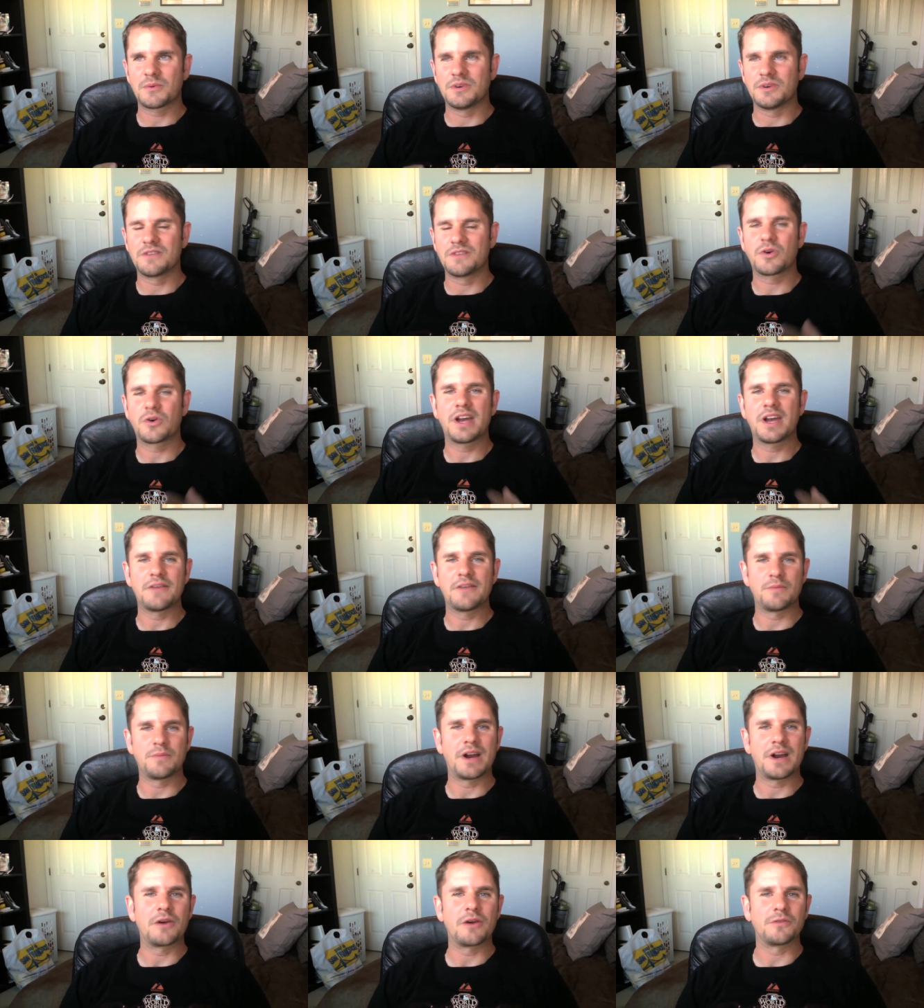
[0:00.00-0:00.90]
whenever I
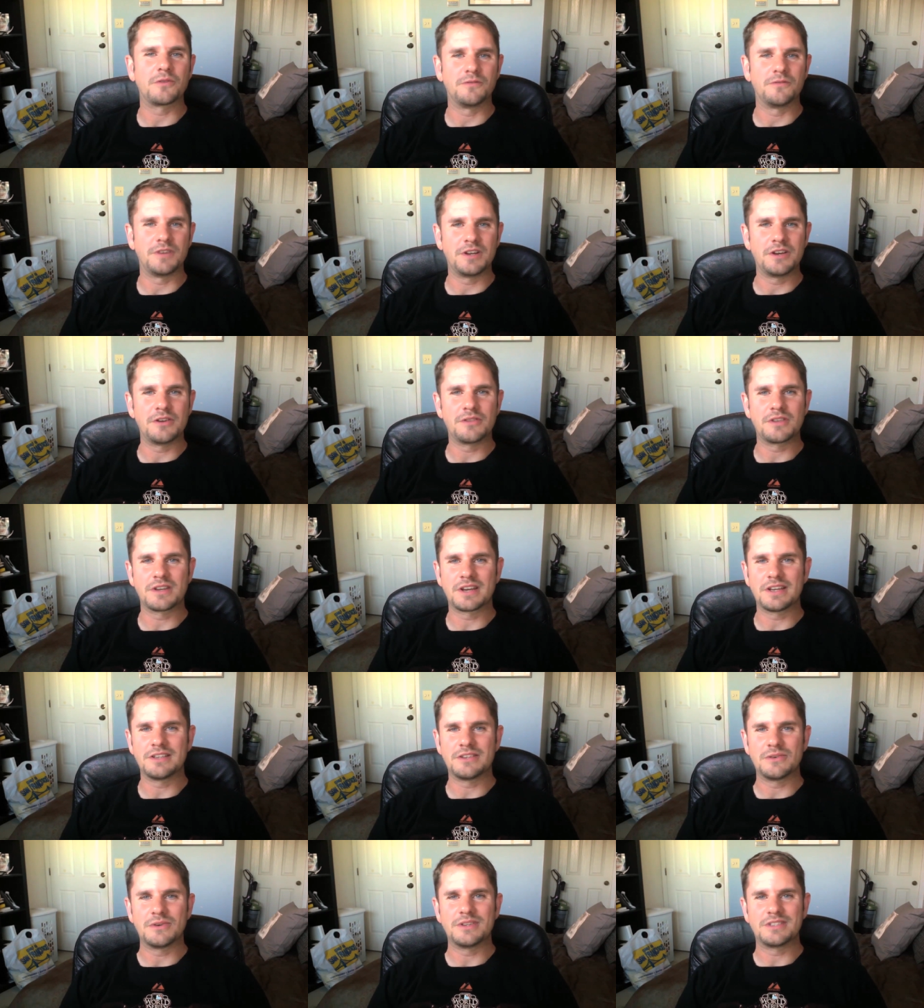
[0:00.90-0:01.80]
have a powerful video that
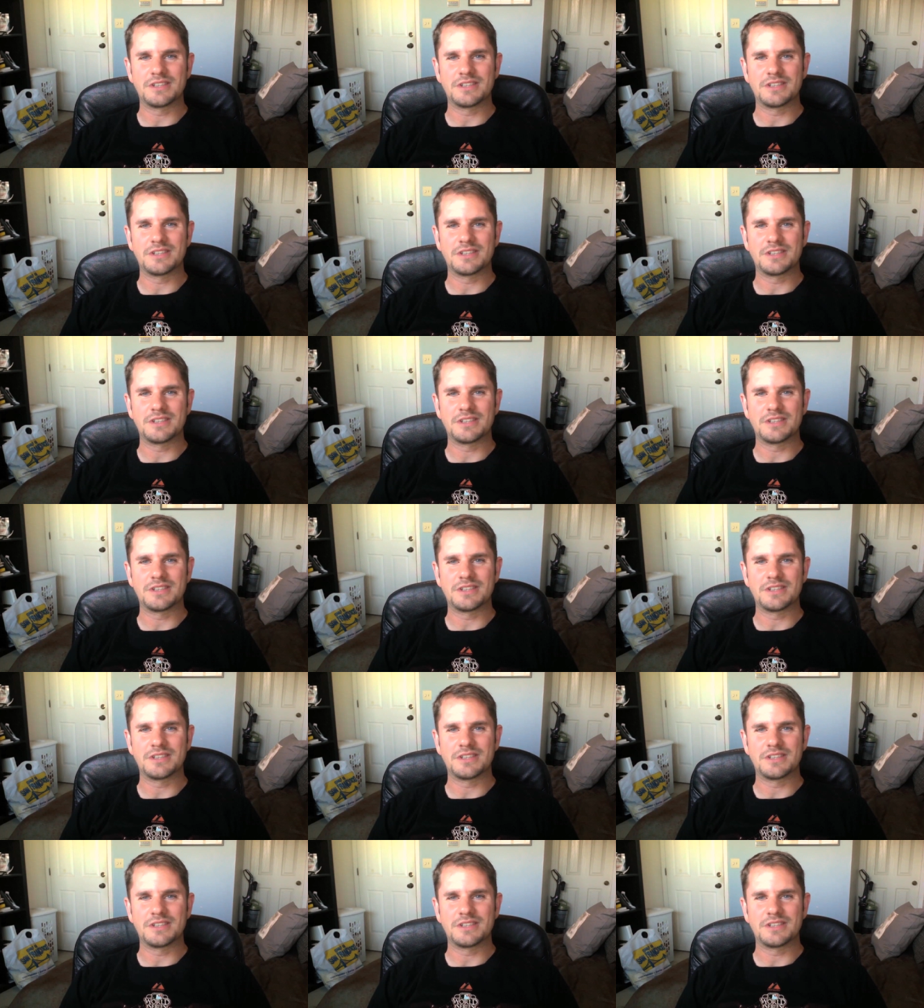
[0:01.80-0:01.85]
I do,